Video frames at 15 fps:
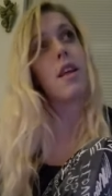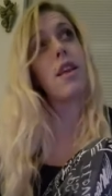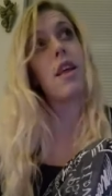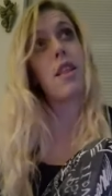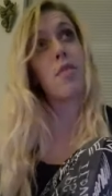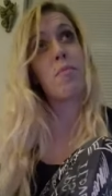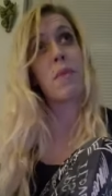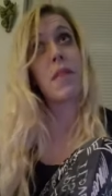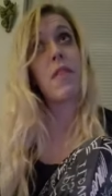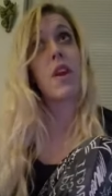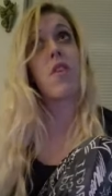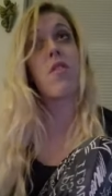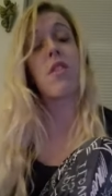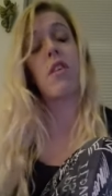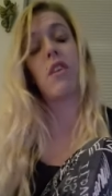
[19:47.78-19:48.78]
Doesn't mean that
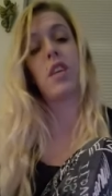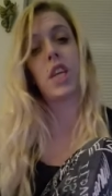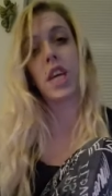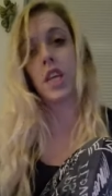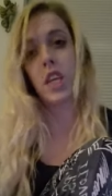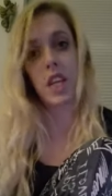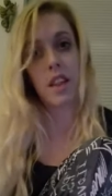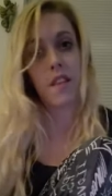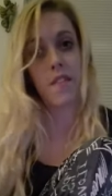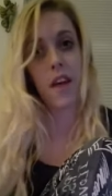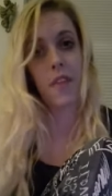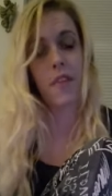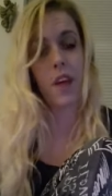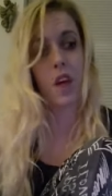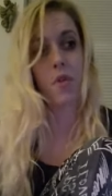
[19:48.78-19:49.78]
you're still changing the
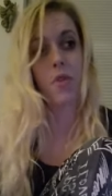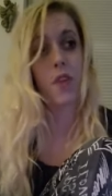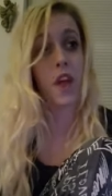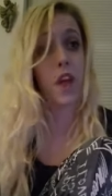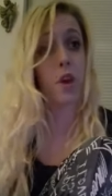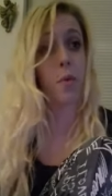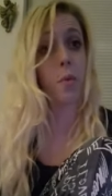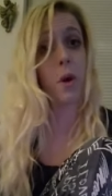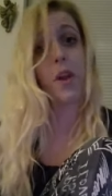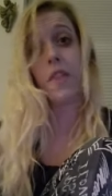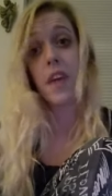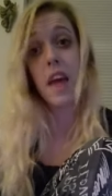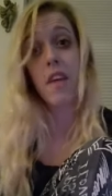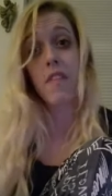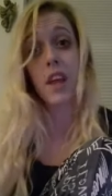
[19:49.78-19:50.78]
fact that you think you're
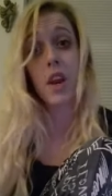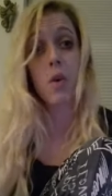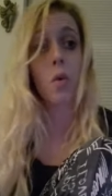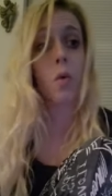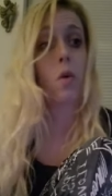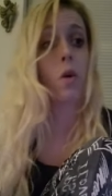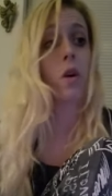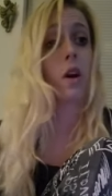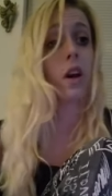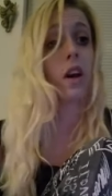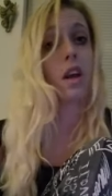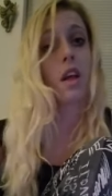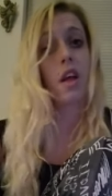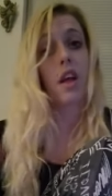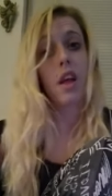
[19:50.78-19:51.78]
worthy of it
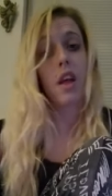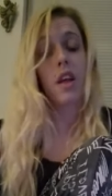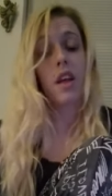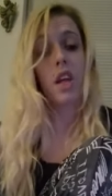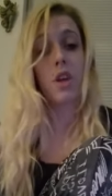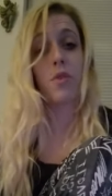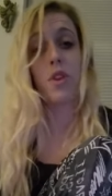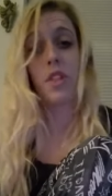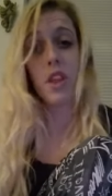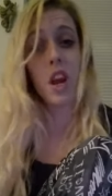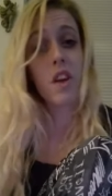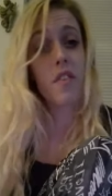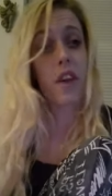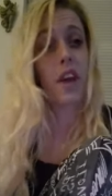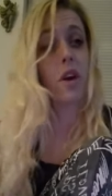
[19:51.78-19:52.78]
or you
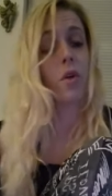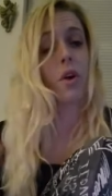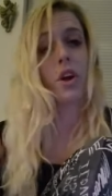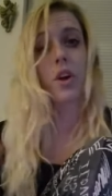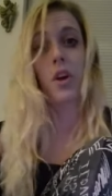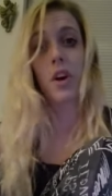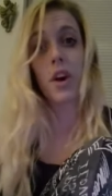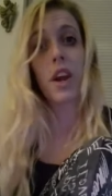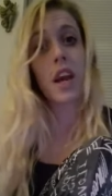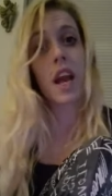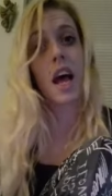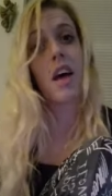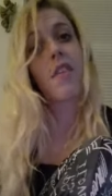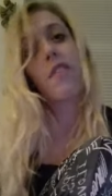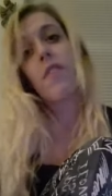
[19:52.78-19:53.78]
deserve it or you're good
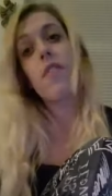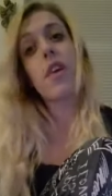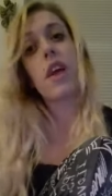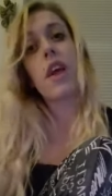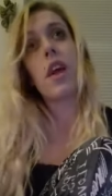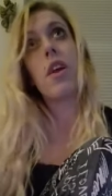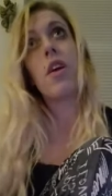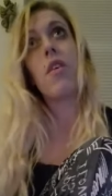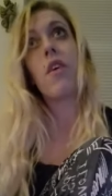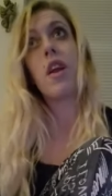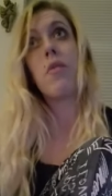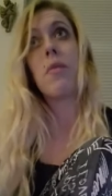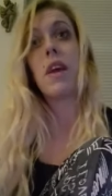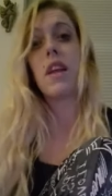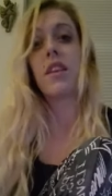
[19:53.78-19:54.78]
enough you know what
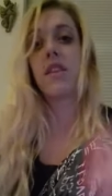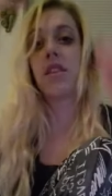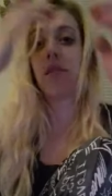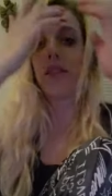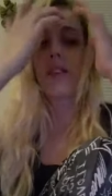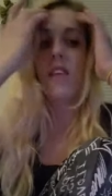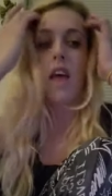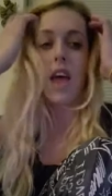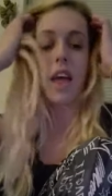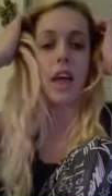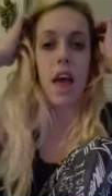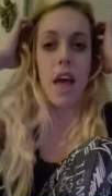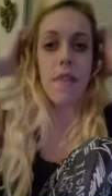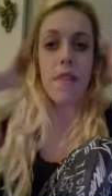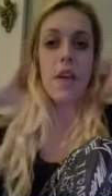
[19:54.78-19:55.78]
i mean so it's like
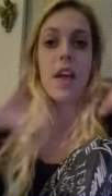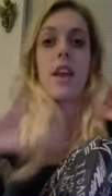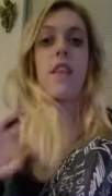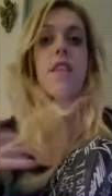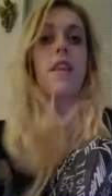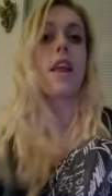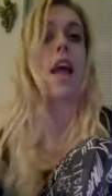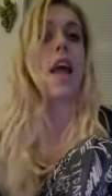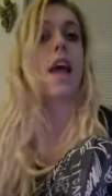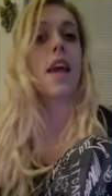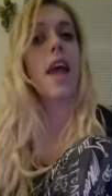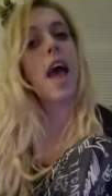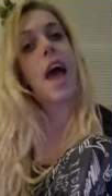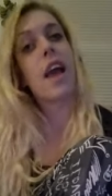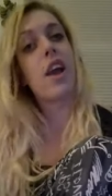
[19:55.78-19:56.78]
at the end of the day
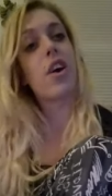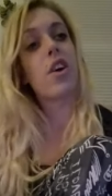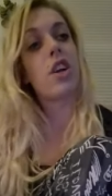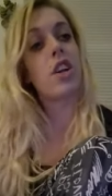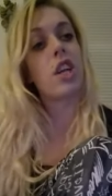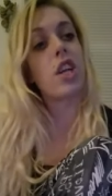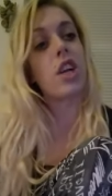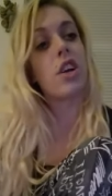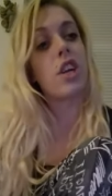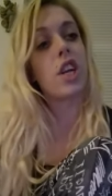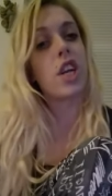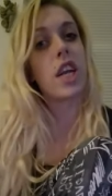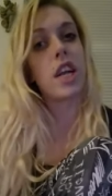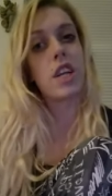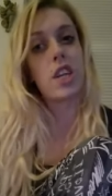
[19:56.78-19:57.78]
yeah you're you're
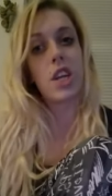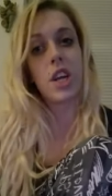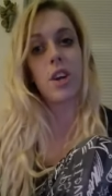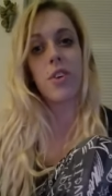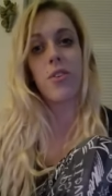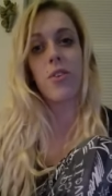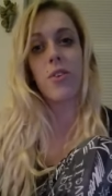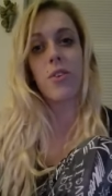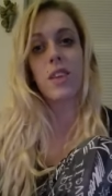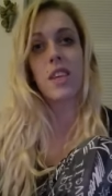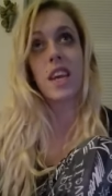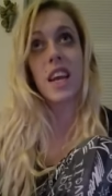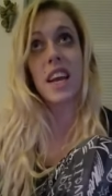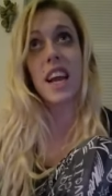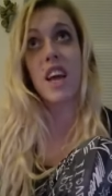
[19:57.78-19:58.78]
changing your
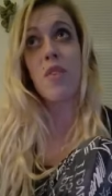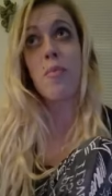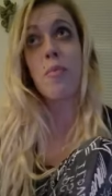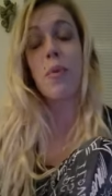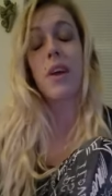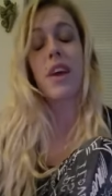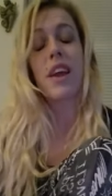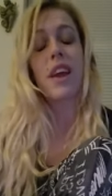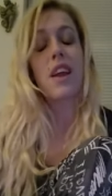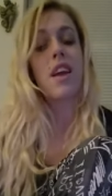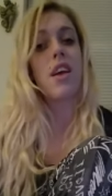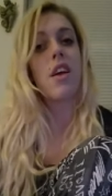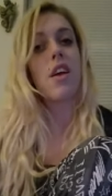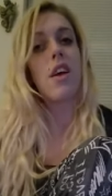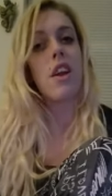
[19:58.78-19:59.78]
routine up but
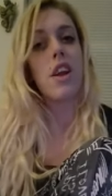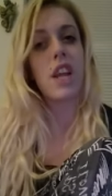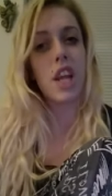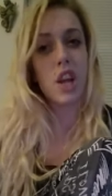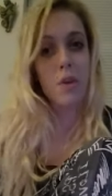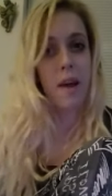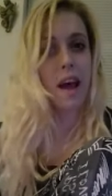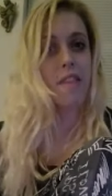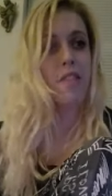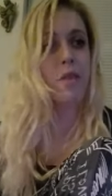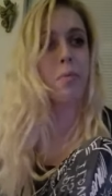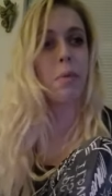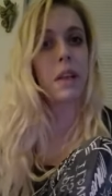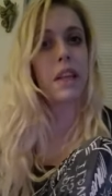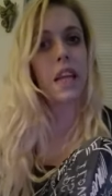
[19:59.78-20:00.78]
do you have the
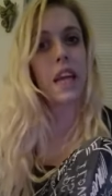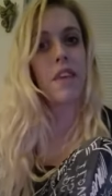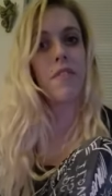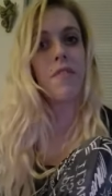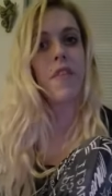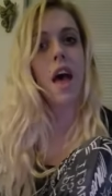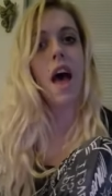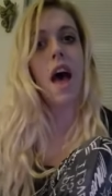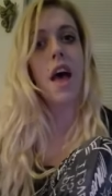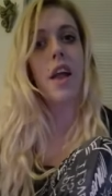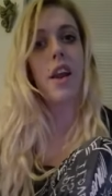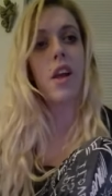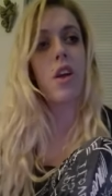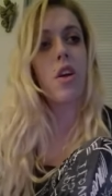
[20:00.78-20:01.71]
belief that